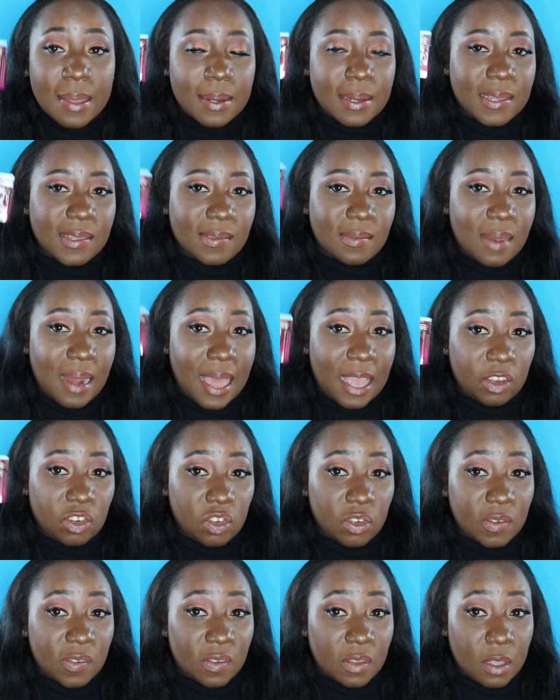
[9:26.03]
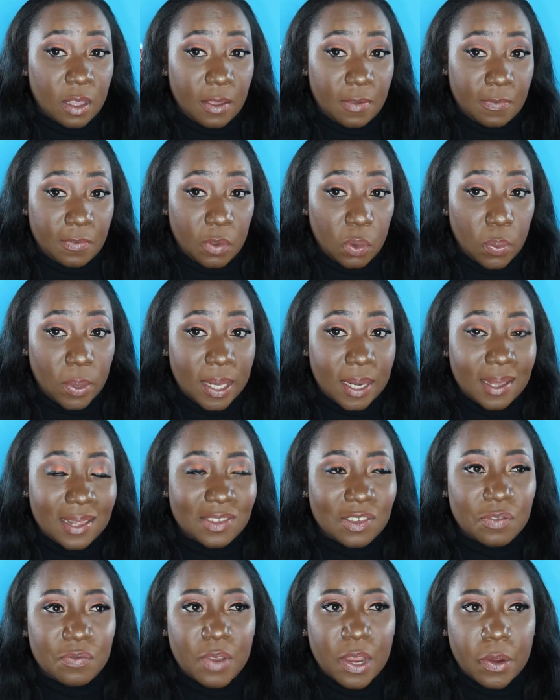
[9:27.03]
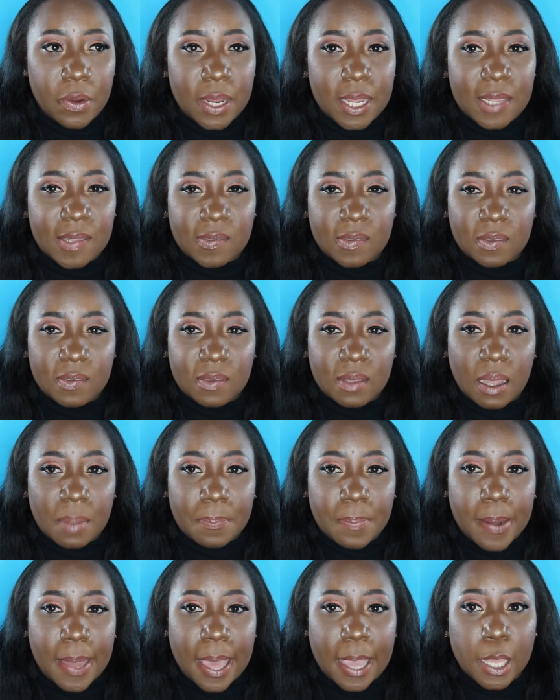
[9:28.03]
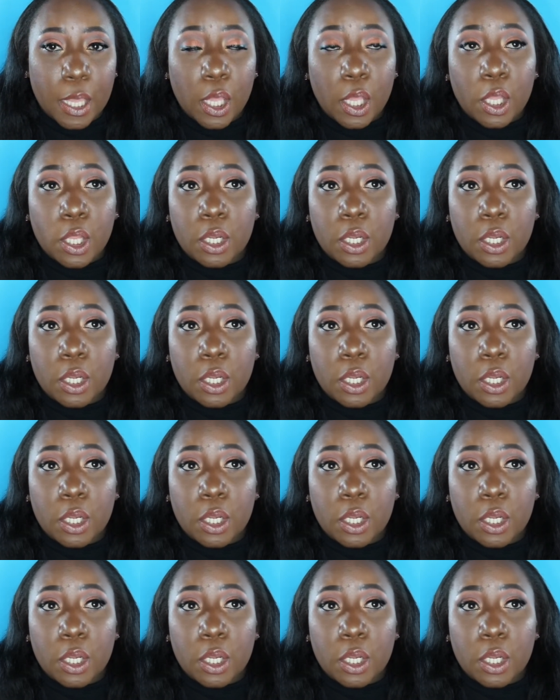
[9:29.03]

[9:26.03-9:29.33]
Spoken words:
this lashes give you it. It's very easy to apply.